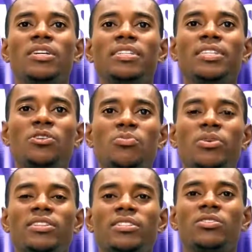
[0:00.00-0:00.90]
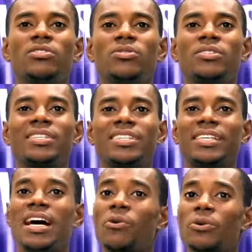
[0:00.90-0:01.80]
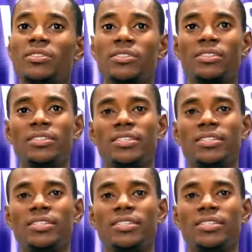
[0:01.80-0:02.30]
0.006 hours.